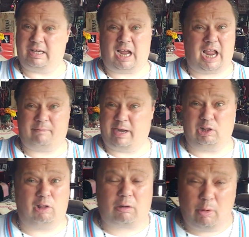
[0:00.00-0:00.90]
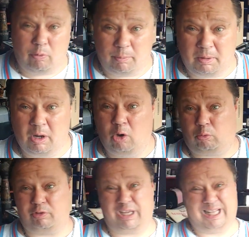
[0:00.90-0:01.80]
Did they not have any luck with
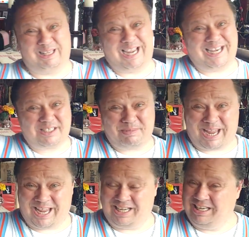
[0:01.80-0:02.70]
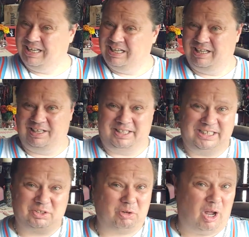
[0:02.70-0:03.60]
women? Were they a ladies man?
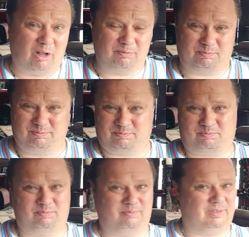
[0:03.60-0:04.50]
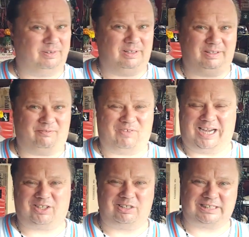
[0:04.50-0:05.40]
These are all
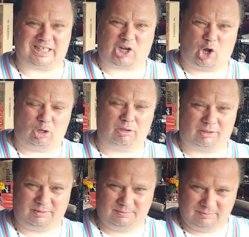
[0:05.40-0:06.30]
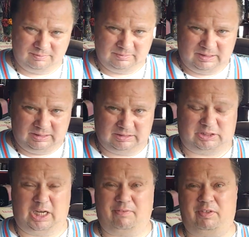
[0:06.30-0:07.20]
factors that color.
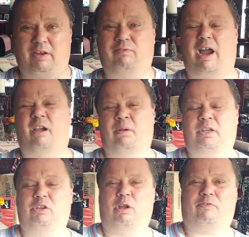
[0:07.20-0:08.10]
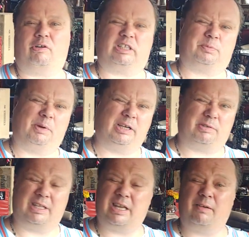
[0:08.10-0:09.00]
So you have the environment, you have their
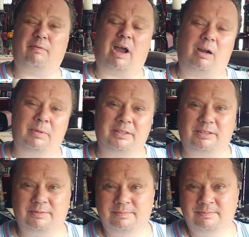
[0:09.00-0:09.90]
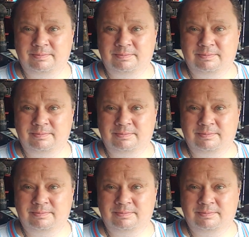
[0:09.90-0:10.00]
experience within the environment,